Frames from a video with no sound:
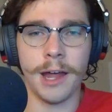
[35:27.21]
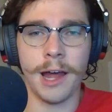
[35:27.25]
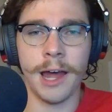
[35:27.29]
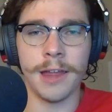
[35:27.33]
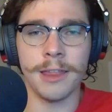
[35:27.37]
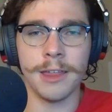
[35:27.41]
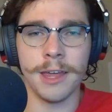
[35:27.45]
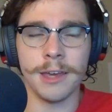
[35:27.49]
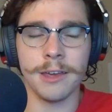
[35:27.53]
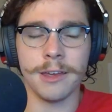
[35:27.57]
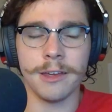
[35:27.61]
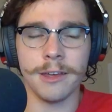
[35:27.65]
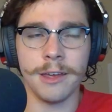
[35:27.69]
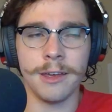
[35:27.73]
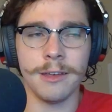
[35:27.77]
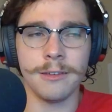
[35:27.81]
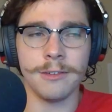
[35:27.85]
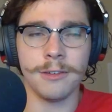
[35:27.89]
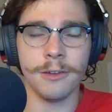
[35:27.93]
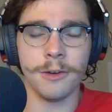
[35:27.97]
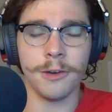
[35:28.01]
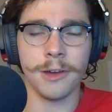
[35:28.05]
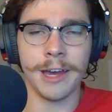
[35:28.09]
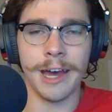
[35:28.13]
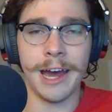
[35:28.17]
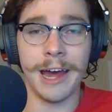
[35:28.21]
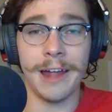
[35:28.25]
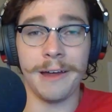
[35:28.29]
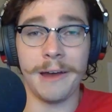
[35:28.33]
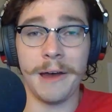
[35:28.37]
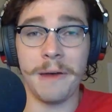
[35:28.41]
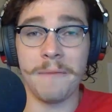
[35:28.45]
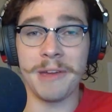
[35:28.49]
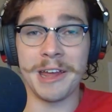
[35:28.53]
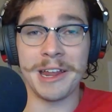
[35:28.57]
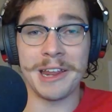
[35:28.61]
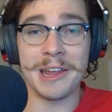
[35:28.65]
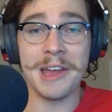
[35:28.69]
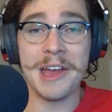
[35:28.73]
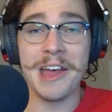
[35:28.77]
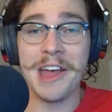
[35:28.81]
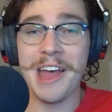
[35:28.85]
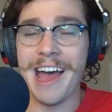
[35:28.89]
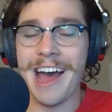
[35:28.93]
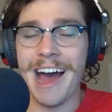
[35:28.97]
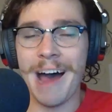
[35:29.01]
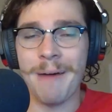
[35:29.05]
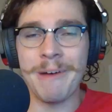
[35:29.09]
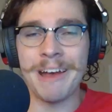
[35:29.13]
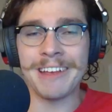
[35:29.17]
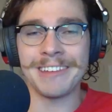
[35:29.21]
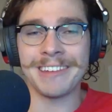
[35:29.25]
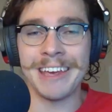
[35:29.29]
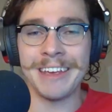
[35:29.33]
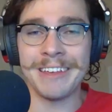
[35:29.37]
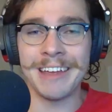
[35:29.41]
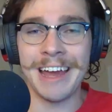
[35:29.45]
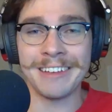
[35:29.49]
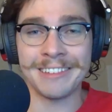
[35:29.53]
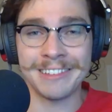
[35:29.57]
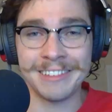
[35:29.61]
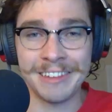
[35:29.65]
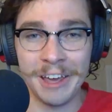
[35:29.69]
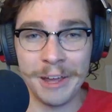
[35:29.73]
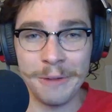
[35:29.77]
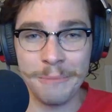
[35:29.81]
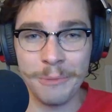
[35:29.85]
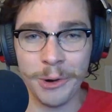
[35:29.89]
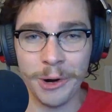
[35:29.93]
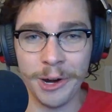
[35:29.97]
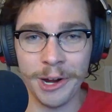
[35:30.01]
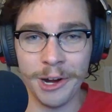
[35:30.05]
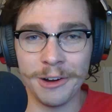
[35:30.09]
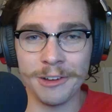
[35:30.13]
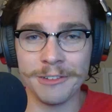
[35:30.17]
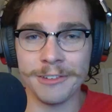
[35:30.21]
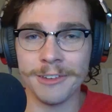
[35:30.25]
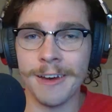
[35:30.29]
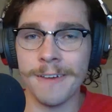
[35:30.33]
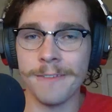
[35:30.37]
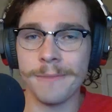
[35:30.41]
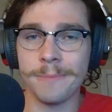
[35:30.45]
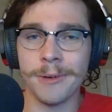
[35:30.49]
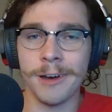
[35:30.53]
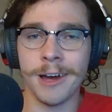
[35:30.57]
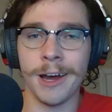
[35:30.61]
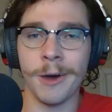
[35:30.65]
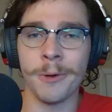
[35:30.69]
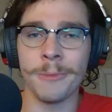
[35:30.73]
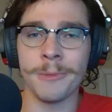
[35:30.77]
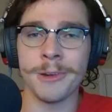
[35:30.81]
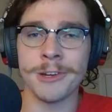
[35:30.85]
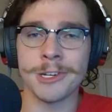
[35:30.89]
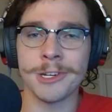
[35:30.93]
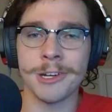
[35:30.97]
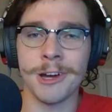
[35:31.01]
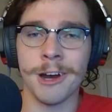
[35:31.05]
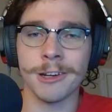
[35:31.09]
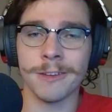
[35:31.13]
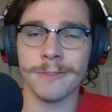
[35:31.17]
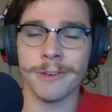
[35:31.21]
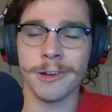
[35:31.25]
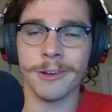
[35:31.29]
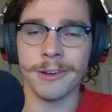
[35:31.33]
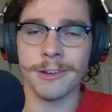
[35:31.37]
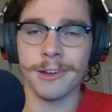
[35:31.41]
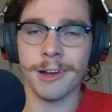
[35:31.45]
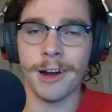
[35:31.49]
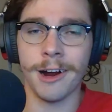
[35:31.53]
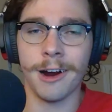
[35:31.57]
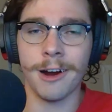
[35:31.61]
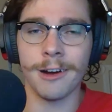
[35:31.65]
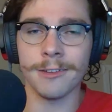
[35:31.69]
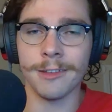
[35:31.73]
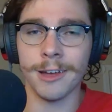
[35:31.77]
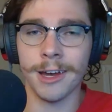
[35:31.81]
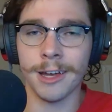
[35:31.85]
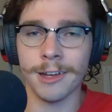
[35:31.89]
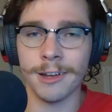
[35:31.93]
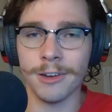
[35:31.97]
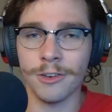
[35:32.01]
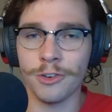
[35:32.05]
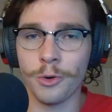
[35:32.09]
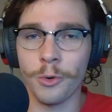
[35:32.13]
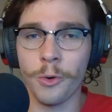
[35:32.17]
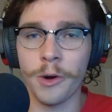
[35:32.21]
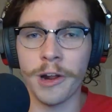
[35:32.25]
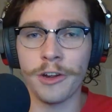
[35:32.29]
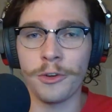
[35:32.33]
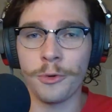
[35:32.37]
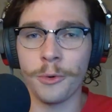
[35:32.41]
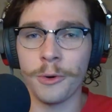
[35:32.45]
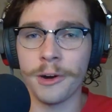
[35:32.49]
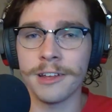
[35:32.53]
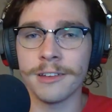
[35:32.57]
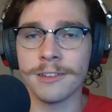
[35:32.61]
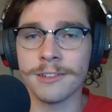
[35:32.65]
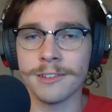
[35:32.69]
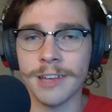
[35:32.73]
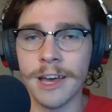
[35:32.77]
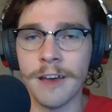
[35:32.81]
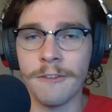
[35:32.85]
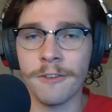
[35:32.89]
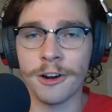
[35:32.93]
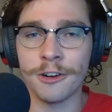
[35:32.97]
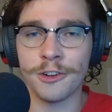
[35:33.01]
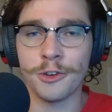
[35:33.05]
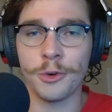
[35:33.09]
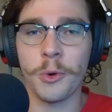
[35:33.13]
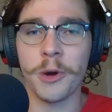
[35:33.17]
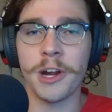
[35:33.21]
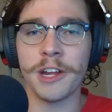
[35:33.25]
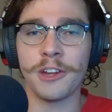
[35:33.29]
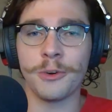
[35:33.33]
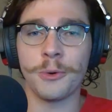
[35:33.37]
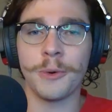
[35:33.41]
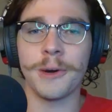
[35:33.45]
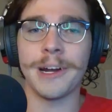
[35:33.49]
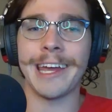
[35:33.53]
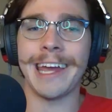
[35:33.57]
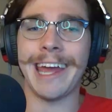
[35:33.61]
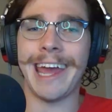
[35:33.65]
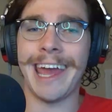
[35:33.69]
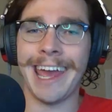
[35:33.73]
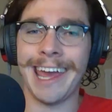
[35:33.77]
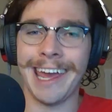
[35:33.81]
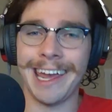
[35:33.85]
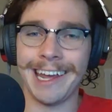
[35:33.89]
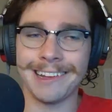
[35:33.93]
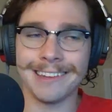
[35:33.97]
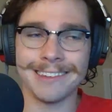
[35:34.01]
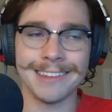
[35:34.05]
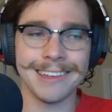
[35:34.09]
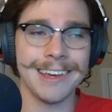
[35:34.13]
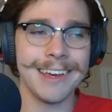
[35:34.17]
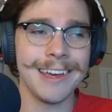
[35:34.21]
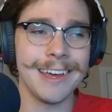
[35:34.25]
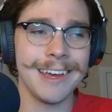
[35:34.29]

I think he's still got, I mean, I'm not saying he has 10 more years left, but I wouldn't be shocked if he retires like in 2027 or 2028.